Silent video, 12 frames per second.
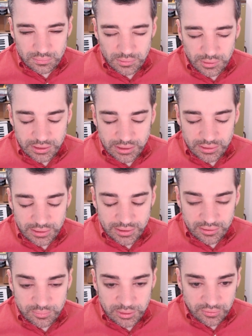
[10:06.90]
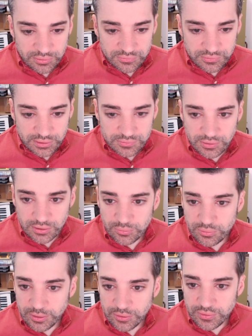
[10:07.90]
I can't I can't immediately see it. Sorry,
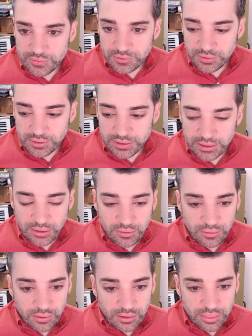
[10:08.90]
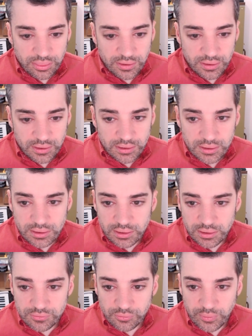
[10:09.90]
what about this? Cleaning cloth
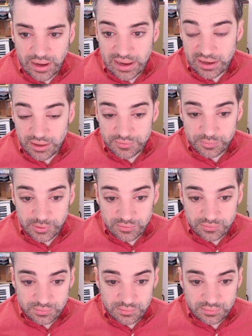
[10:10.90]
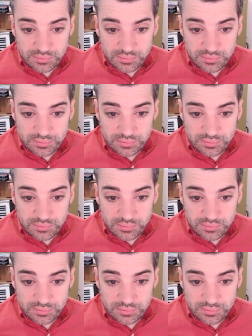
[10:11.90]
is a rag, I suppose.